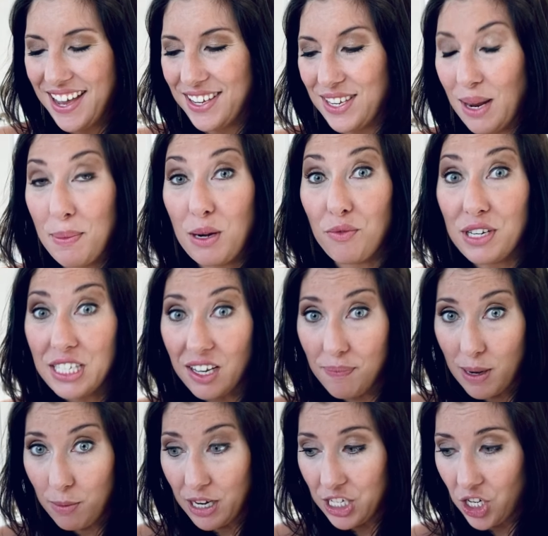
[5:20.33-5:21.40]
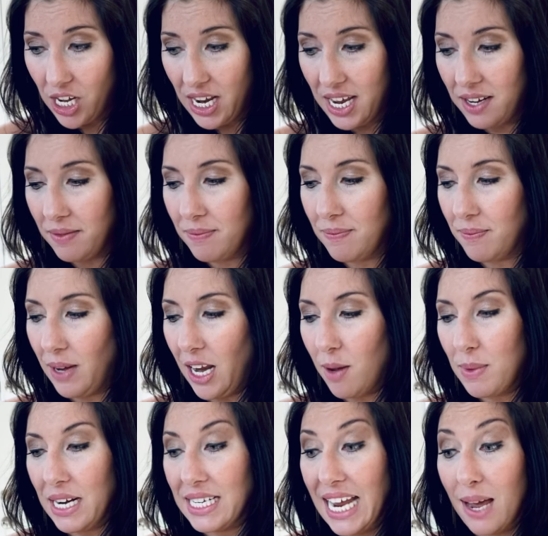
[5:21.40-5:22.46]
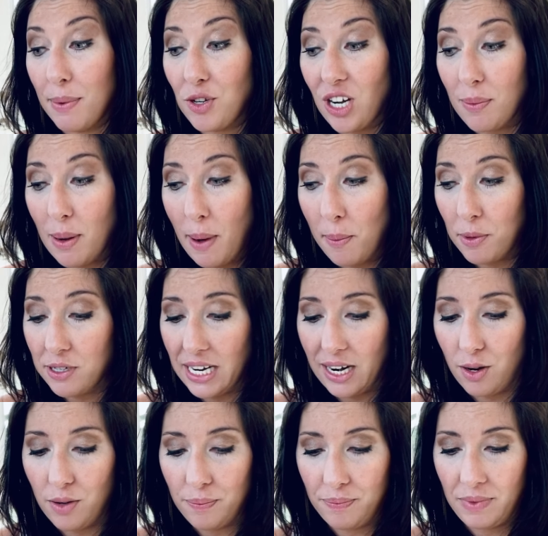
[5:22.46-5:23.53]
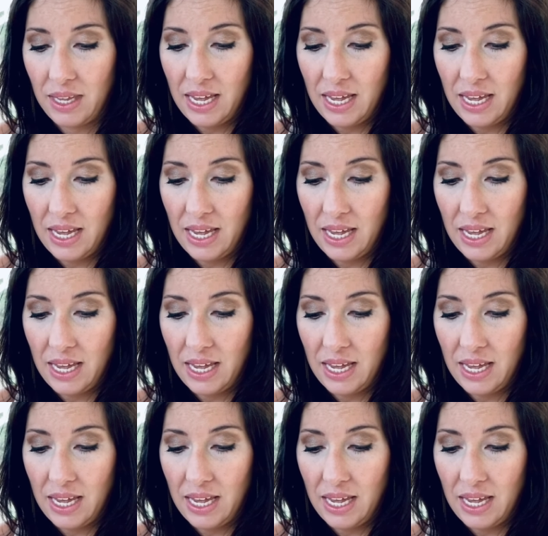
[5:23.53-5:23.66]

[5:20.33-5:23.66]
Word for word: So I'm gonna rinse off my brush again. Okay, I'm gonna dab it dry on my paper towel.